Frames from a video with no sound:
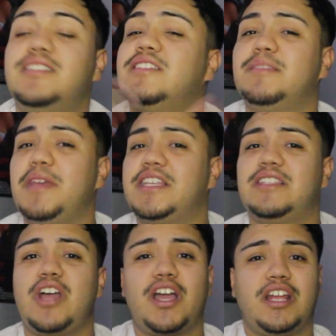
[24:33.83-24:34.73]
This is me
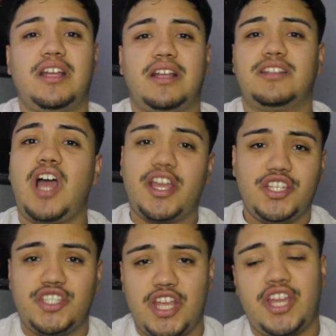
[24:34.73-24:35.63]
talking
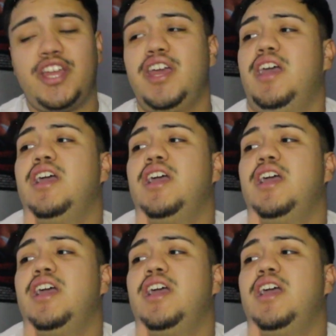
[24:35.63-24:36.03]
shit.